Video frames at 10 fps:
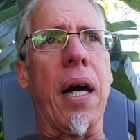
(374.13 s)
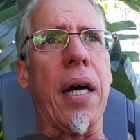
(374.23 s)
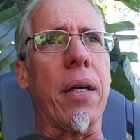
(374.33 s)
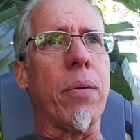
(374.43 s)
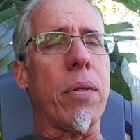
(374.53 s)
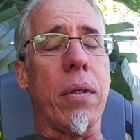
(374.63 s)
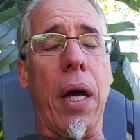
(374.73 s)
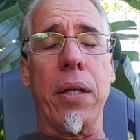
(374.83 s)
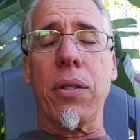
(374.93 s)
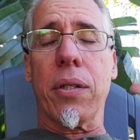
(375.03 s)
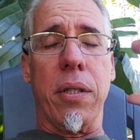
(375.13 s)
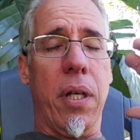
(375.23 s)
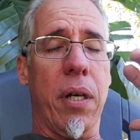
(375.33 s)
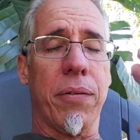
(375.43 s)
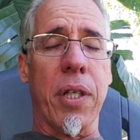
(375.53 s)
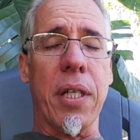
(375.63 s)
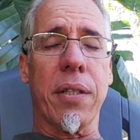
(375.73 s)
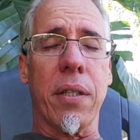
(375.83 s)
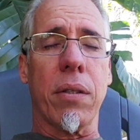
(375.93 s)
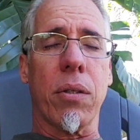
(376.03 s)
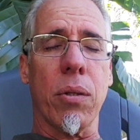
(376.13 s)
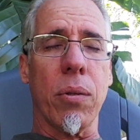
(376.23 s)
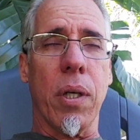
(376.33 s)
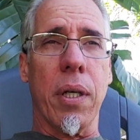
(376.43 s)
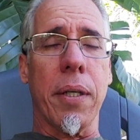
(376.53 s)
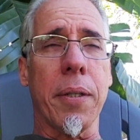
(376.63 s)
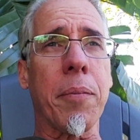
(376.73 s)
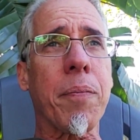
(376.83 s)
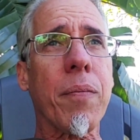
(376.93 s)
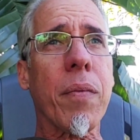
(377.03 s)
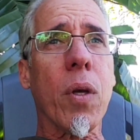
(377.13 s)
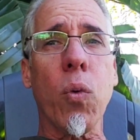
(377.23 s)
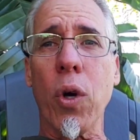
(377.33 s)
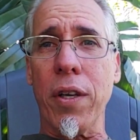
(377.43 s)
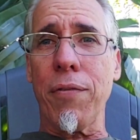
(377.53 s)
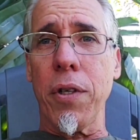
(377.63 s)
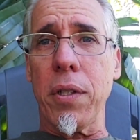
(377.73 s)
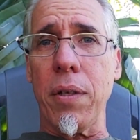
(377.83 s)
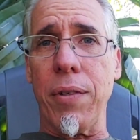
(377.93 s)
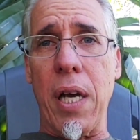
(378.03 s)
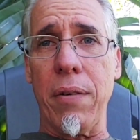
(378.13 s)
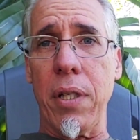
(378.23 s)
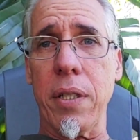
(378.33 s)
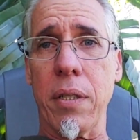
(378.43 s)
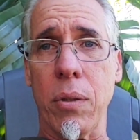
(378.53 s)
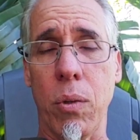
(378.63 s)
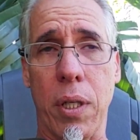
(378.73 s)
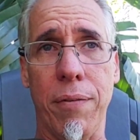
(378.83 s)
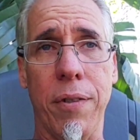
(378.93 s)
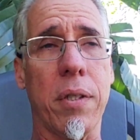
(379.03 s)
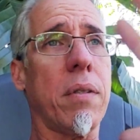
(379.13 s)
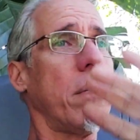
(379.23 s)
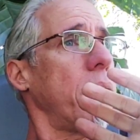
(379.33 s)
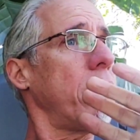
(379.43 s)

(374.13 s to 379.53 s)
I just love to listen to Wookie Foot. If you haven't listened to Wookie Foot,